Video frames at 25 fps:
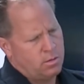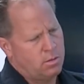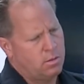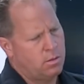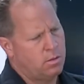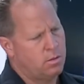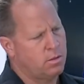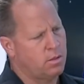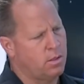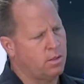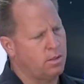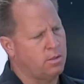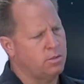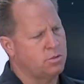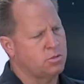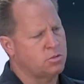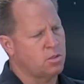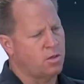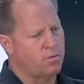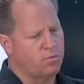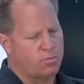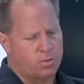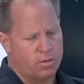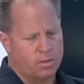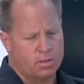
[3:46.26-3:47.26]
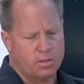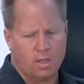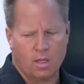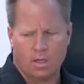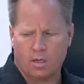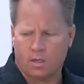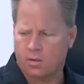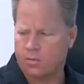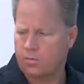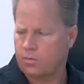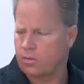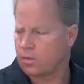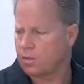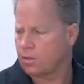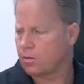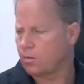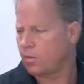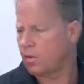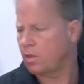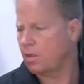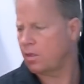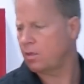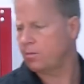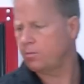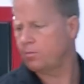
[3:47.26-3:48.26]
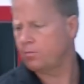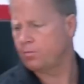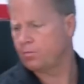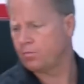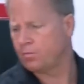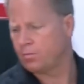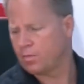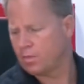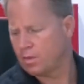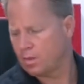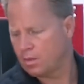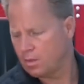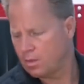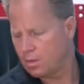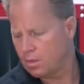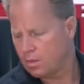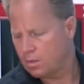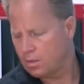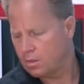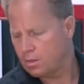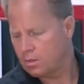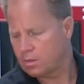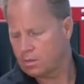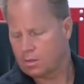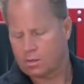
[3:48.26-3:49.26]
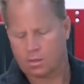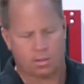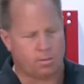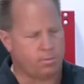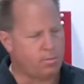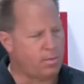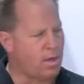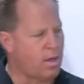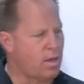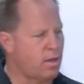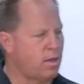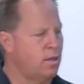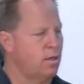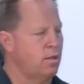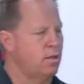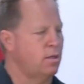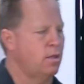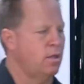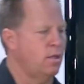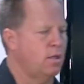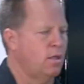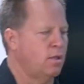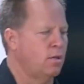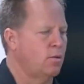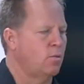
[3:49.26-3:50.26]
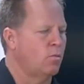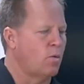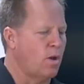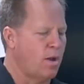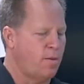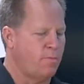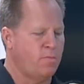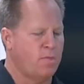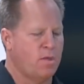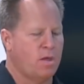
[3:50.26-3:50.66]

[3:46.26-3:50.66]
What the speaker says: Okay, so I've worked that in really well. Come back and wipe